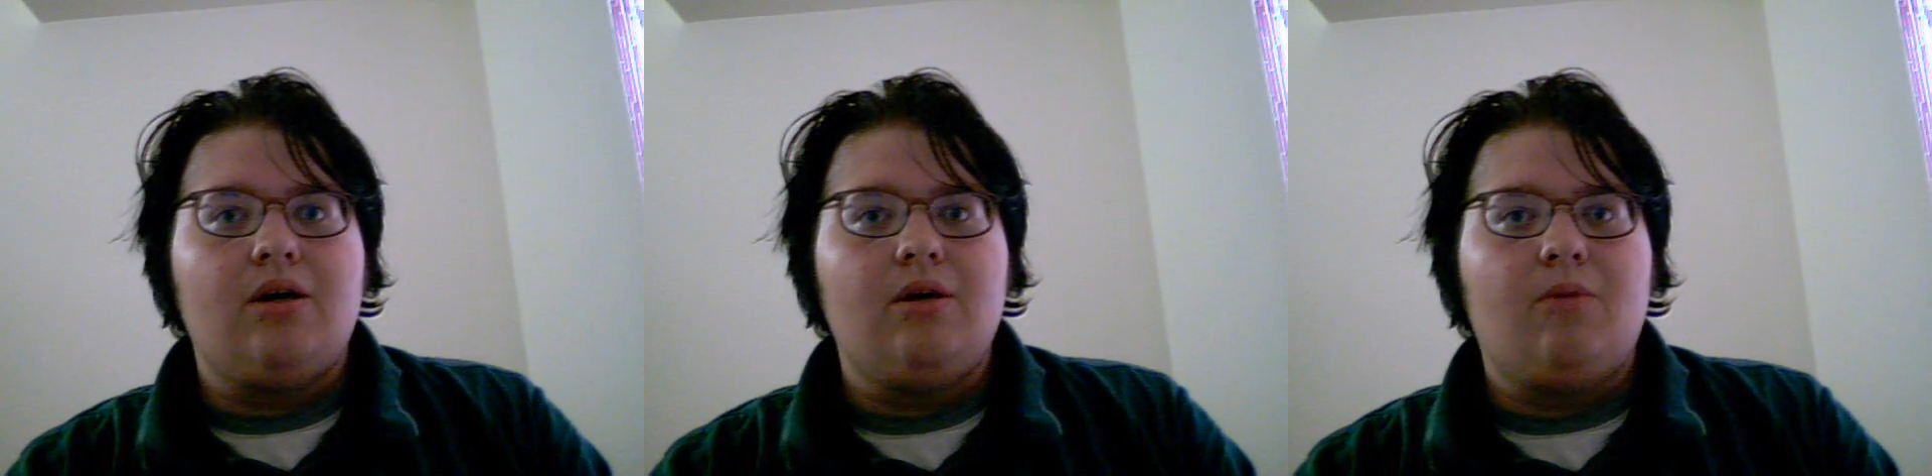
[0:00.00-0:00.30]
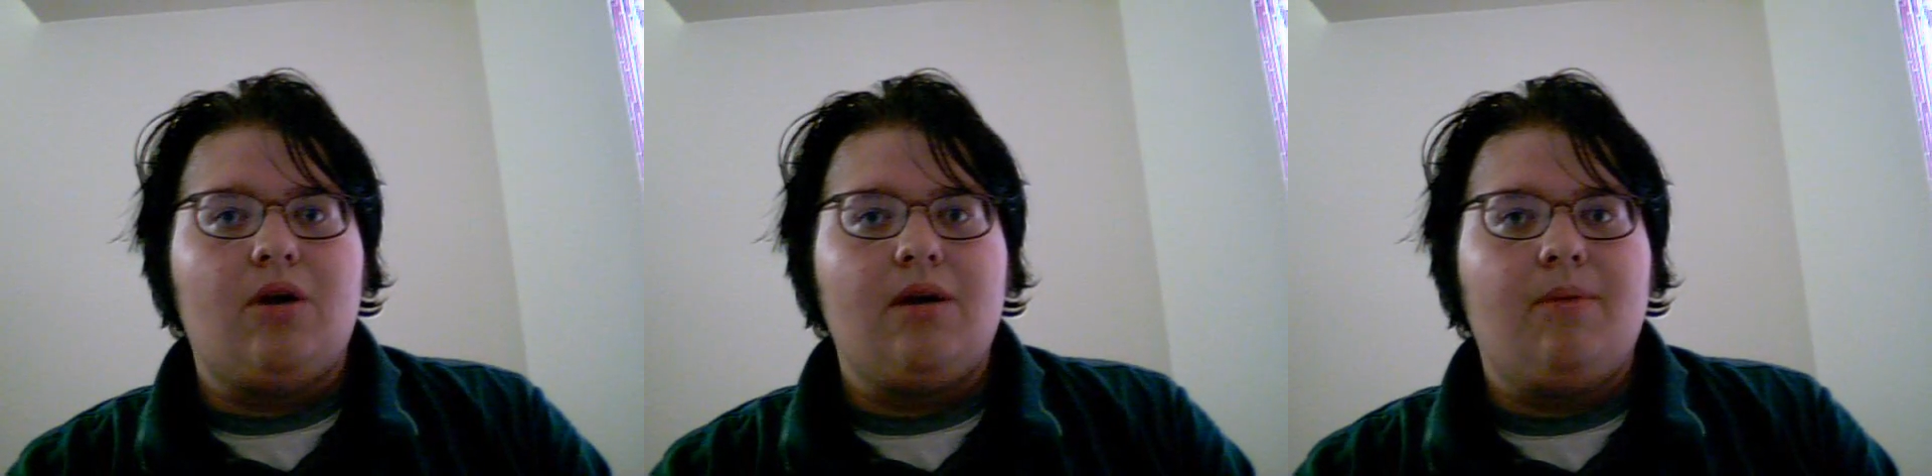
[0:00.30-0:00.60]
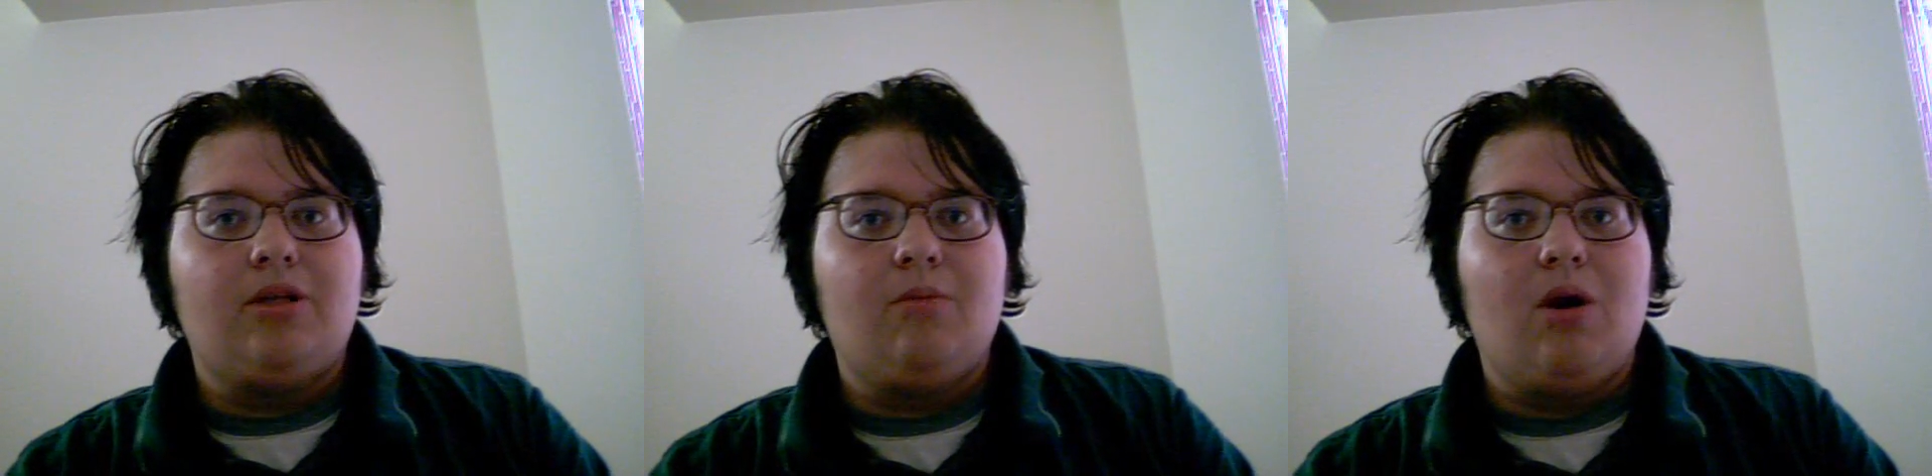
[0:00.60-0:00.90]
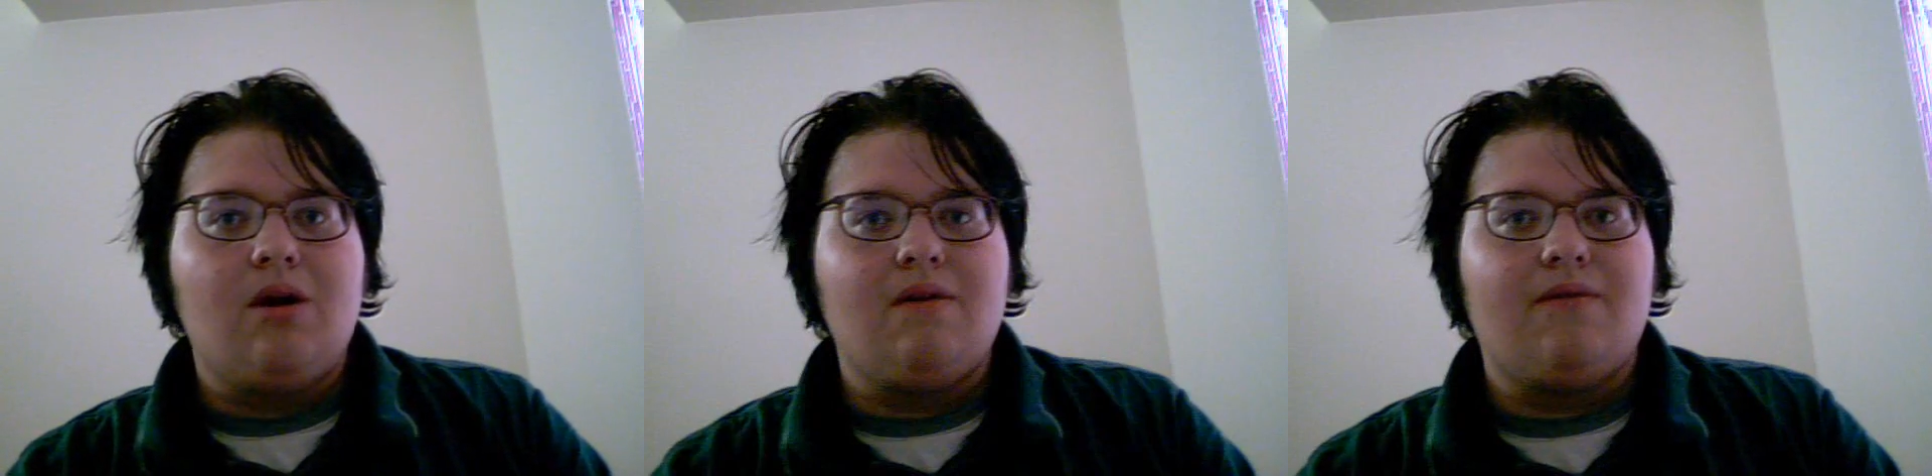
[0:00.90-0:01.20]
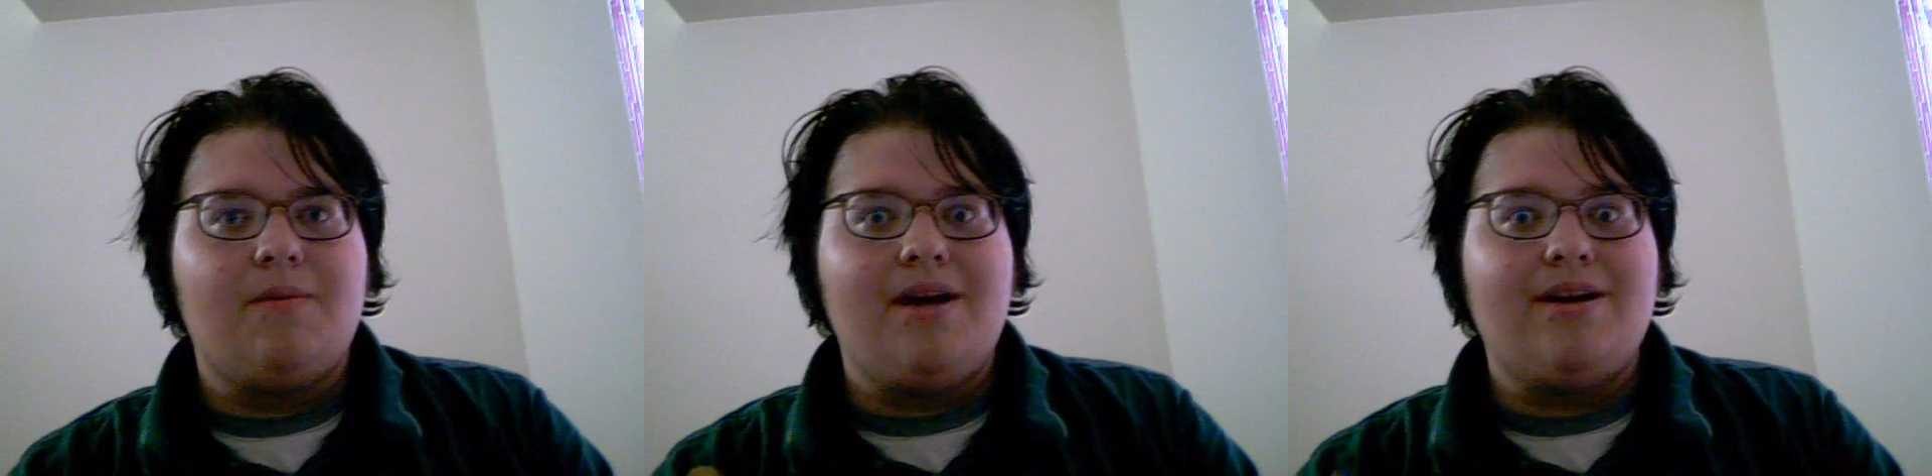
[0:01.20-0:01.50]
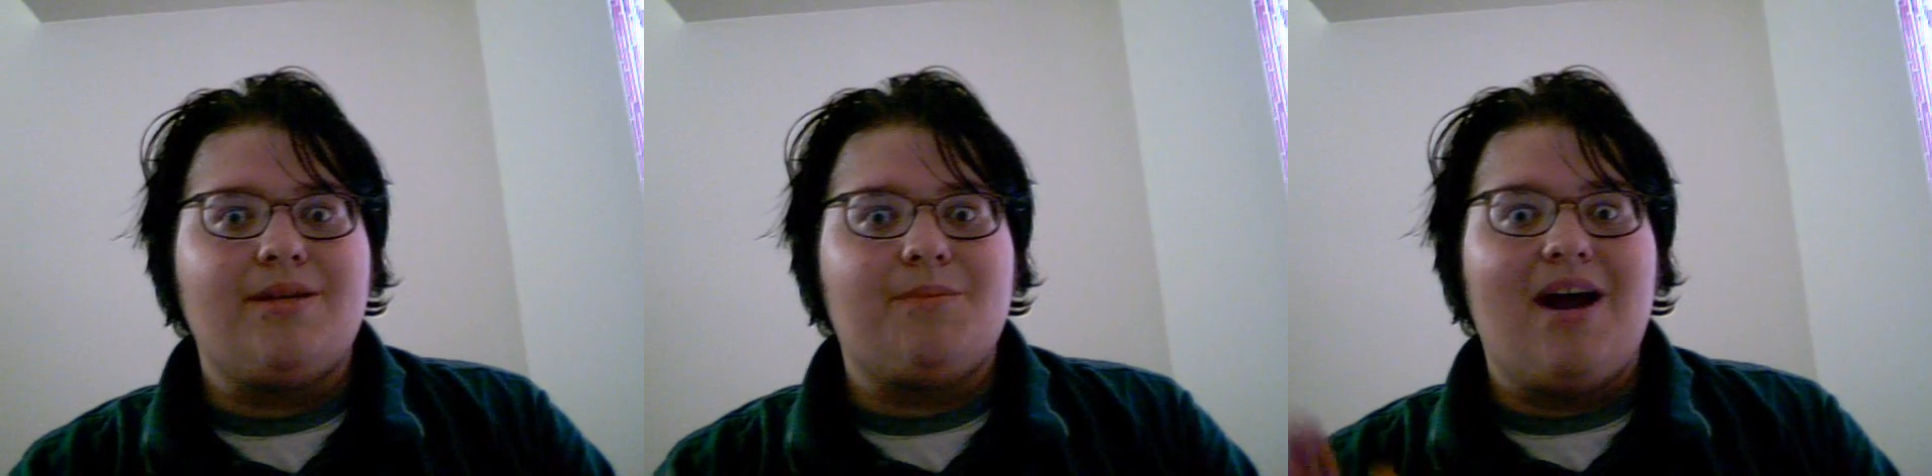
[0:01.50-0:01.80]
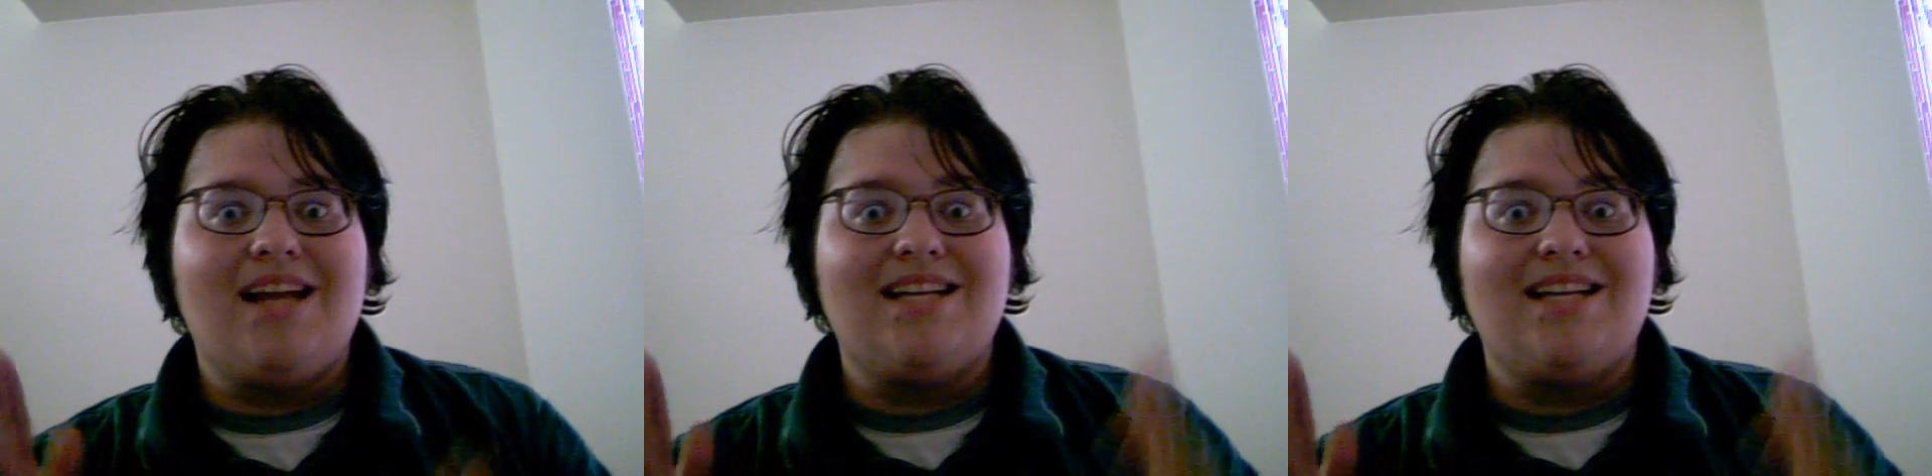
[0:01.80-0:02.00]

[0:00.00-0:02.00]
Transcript: Morning Baltimore from Hairspray.